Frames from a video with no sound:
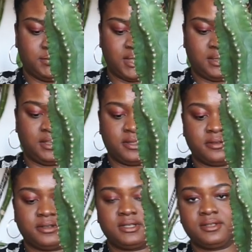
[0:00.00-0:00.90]
And
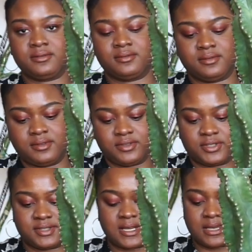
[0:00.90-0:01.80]
literally
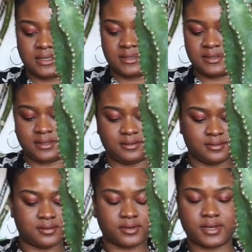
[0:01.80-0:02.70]
just that easy,
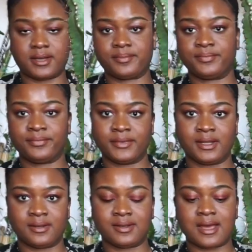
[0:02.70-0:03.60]
okay?
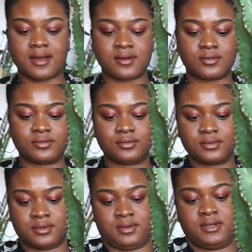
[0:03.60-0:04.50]
Now,
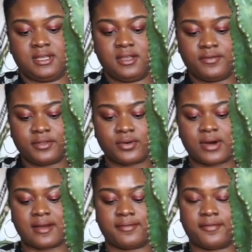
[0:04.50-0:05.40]
even though
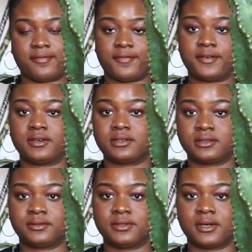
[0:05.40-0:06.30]
I've
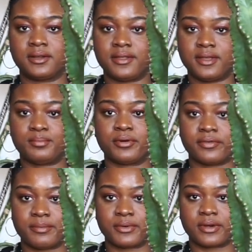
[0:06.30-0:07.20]
filled the
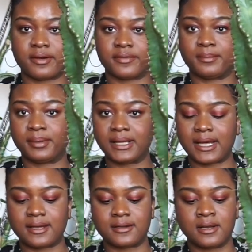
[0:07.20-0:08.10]
perimeter of the
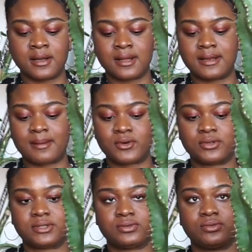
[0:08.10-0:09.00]
plant, I'm
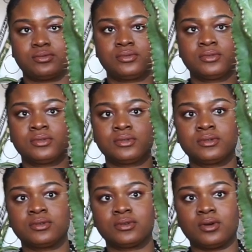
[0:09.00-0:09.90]
going to
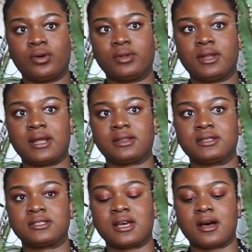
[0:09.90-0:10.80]
hold it at the
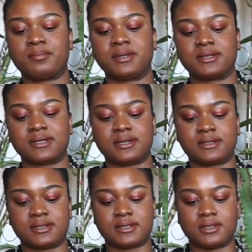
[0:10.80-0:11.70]
top because again,
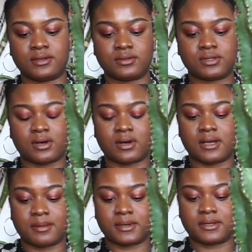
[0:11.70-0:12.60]
this is a little tall, and
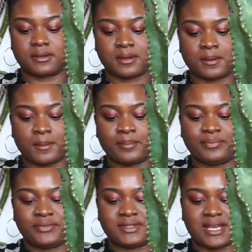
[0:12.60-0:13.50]
I'm gonna
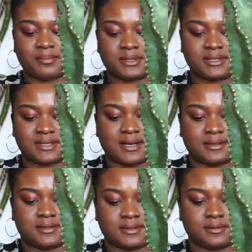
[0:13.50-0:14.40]
tap the
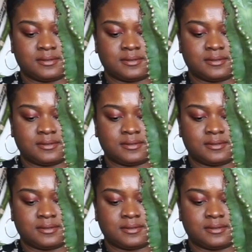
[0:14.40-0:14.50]
sides